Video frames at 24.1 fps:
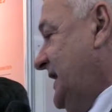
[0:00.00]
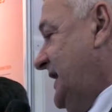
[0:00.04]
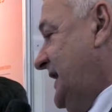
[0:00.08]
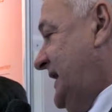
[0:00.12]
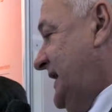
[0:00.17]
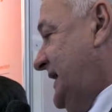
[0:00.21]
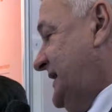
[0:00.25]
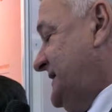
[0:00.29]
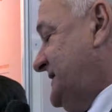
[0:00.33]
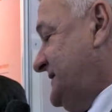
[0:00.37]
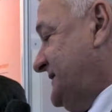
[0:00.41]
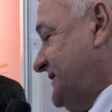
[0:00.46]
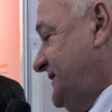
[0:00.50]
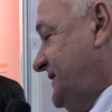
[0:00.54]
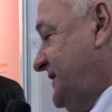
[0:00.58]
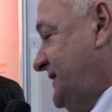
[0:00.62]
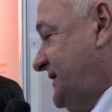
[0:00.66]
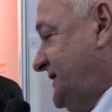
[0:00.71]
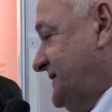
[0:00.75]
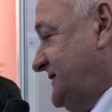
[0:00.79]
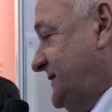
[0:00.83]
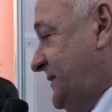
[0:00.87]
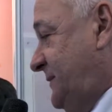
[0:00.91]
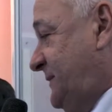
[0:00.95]
And
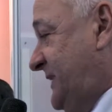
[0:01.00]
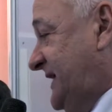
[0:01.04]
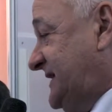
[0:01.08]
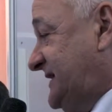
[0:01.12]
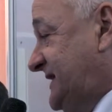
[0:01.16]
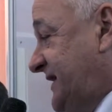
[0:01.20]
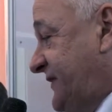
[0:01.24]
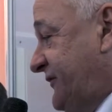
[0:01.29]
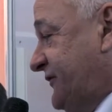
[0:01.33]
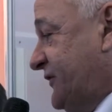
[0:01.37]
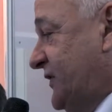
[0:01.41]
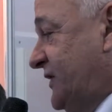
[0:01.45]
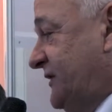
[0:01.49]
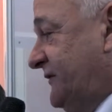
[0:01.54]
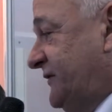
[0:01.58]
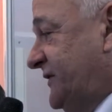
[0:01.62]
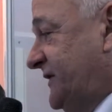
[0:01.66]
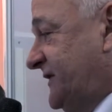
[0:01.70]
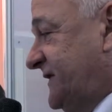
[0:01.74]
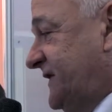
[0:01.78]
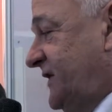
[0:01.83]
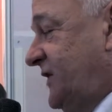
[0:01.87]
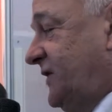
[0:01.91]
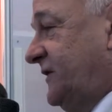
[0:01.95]
the big difference
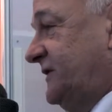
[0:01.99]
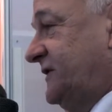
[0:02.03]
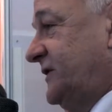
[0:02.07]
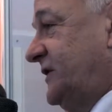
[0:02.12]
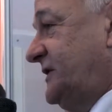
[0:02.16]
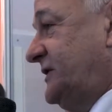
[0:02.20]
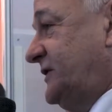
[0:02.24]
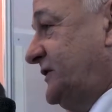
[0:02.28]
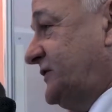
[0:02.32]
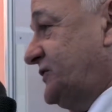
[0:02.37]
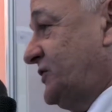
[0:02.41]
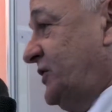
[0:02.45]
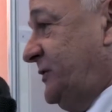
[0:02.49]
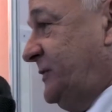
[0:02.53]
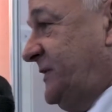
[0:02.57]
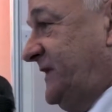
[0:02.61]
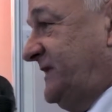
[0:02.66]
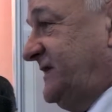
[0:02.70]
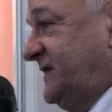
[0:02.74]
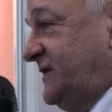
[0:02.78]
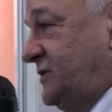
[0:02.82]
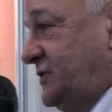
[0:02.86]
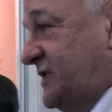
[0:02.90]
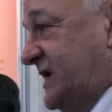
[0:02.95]
for the other industrial
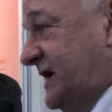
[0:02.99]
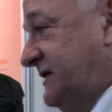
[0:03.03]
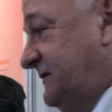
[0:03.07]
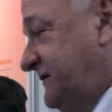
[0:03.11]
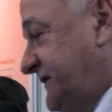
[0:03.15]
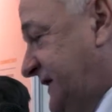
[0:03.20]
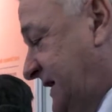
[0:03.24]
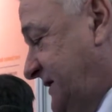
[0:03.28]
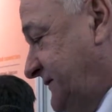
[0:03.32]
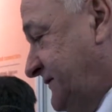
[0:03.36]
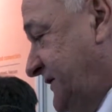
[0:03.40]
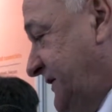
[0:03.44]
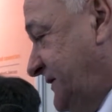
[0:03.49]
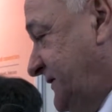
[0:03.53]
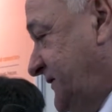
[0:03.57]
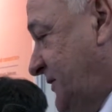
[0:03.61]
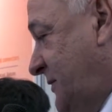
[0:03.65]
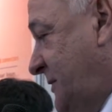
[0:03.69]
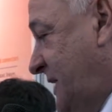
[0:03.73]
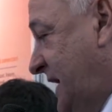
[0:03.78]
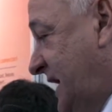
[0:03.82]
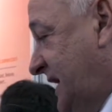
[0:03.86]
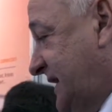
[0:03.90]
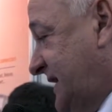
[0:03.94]
PC you can find from
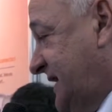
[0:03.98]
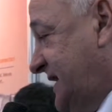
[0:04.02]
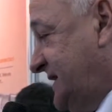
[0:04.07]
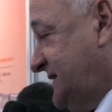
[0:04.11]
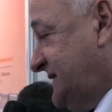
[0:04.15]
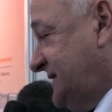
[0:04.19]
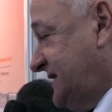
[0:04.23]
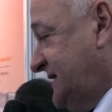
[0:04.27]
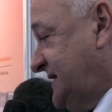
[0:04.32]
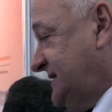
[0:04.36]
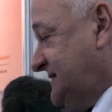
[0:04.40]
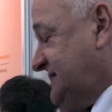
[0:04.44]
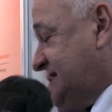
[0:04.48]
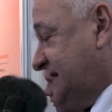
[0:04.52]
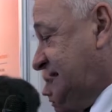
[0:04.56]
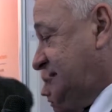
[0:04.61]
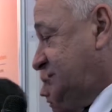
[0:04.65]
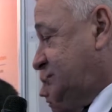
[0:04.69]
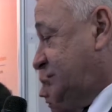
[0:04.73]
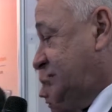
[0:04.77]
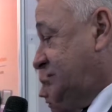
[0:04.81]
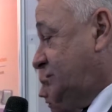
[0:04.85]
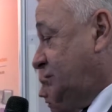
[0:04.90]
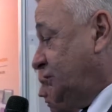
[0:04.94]
the market is
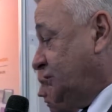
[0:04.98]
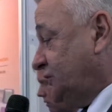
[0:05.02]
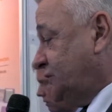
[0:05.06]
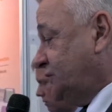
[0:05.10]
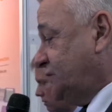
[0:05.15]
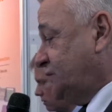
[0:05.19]
that we don't